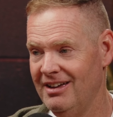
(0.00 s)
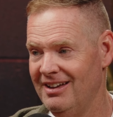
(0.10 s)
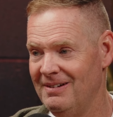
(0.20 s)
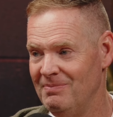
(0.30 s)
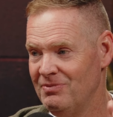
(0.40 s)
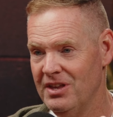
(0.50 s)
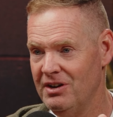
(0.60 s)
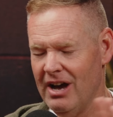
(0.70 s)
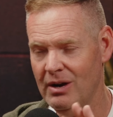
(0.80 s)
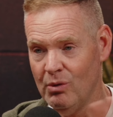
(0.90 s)
point. Right. No,
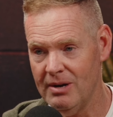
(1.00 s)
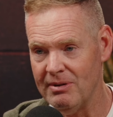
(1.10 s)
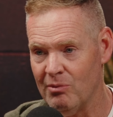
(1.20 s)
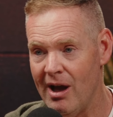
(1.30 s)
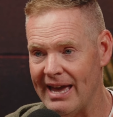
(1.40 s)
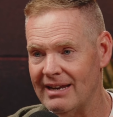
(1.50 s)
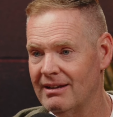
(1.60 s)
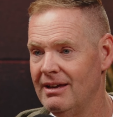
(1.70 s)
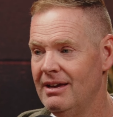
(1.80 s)
no, I don't want to be right.